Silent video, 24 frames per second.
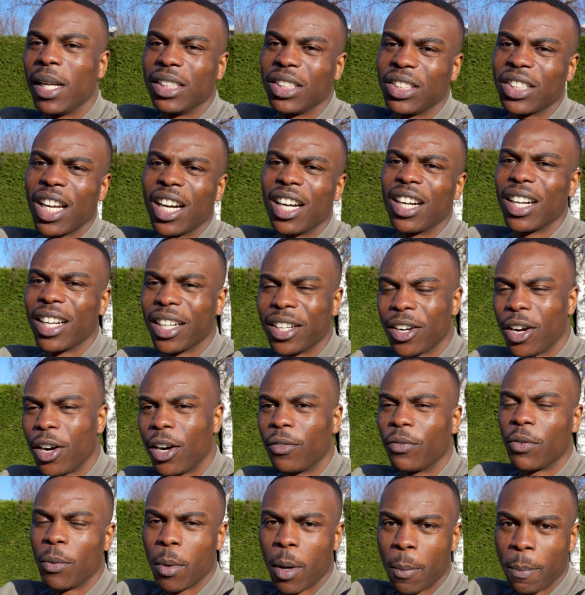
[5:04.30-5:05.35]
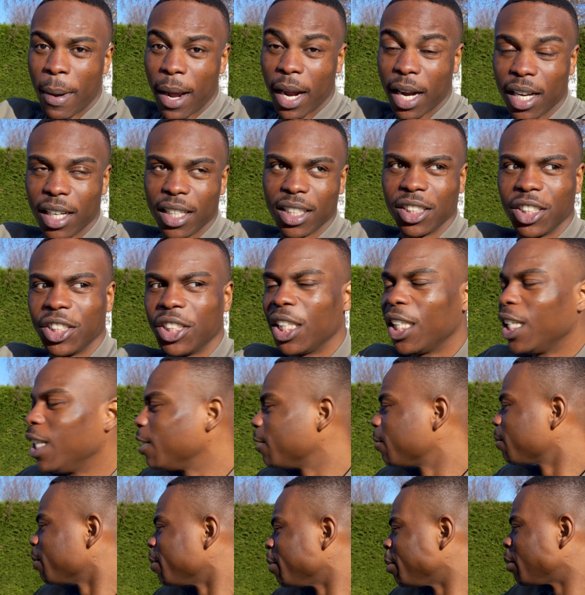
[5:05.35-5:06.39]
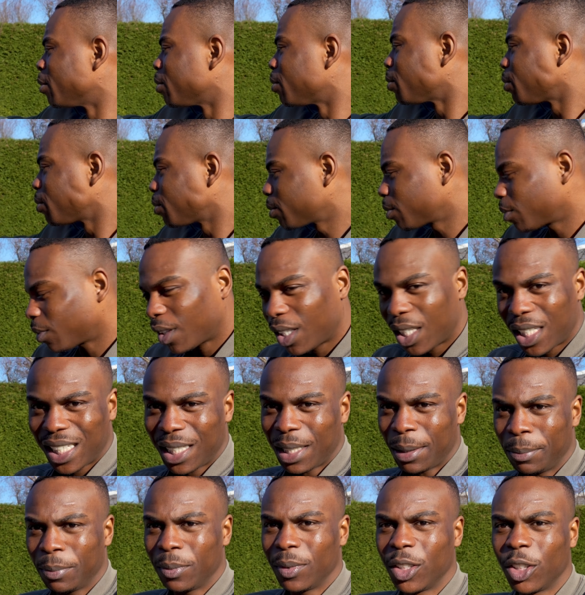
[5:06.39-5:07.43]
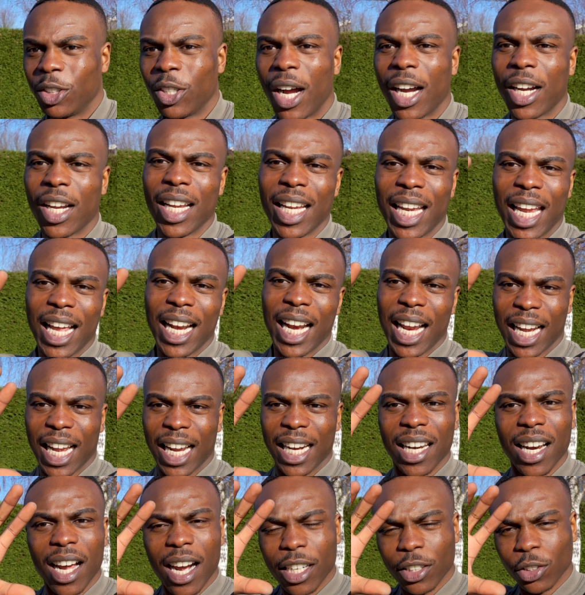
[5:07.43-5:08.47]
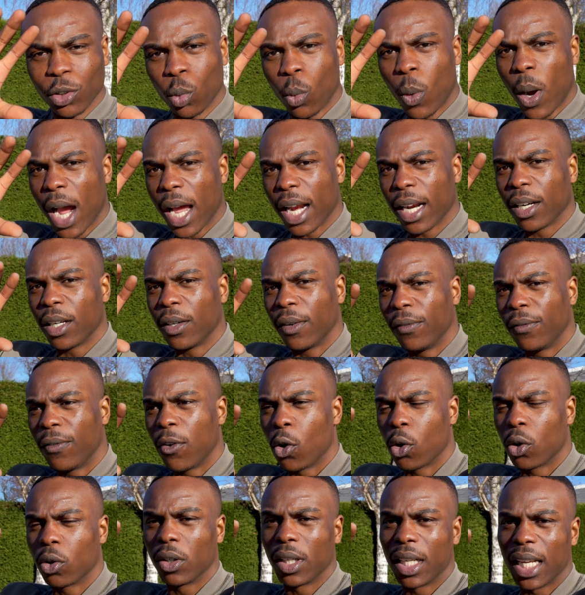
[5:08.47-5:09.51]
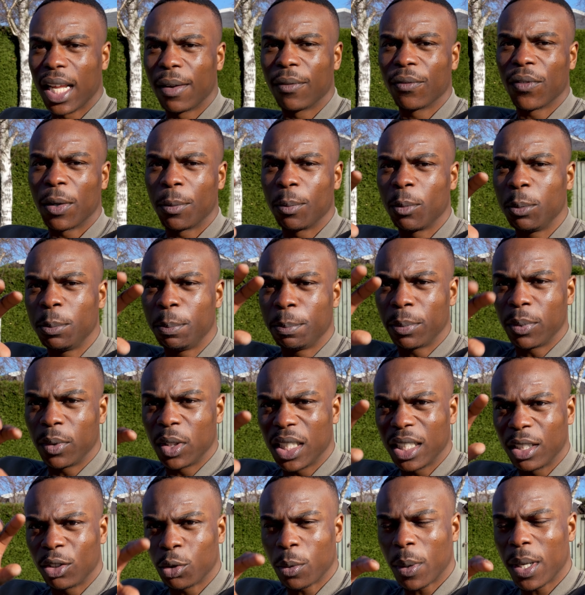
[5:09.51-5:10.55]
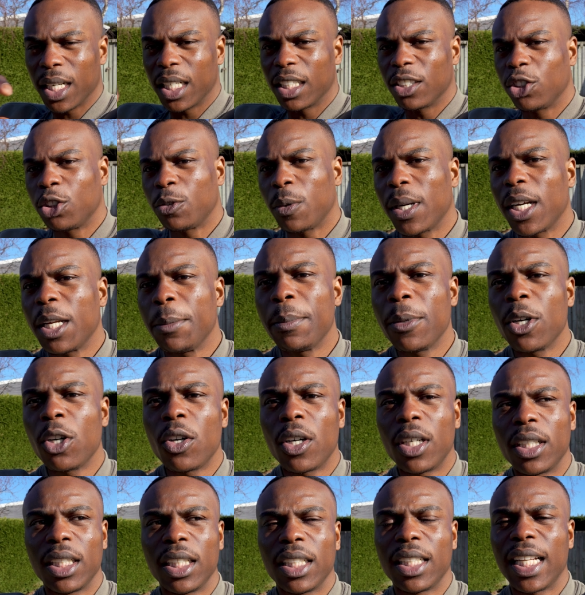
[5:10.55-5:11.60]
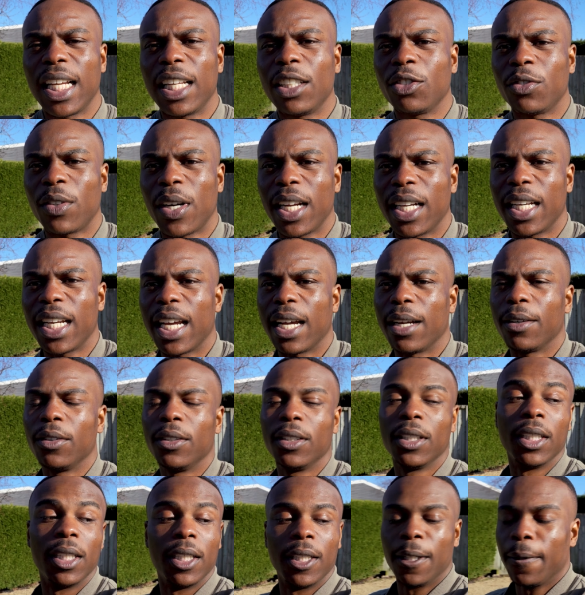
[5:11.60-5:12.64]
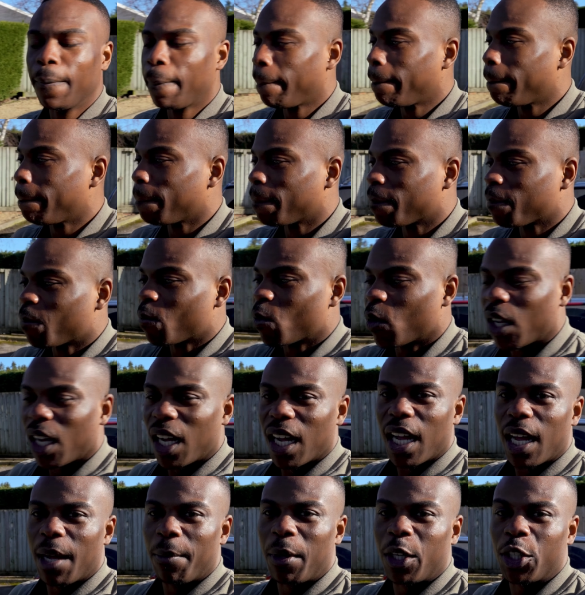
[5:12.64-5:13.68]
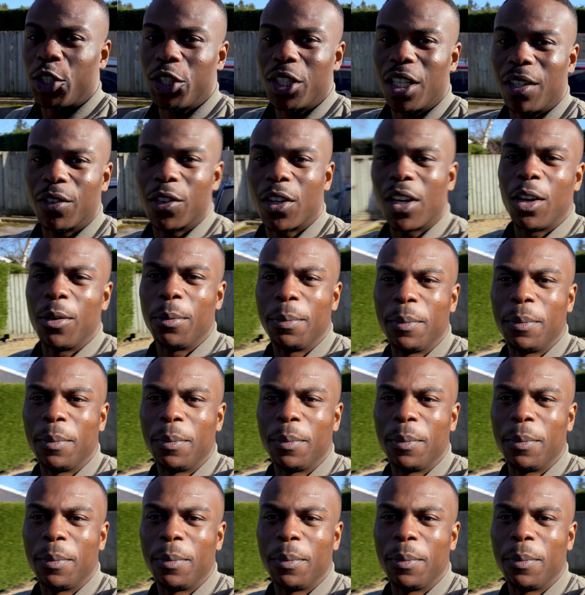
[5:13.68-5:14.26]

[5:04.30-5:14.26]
inside of the car from the back of the seat. so I can get like a nice wide focal length. There's 20mm on the lens right now. I should have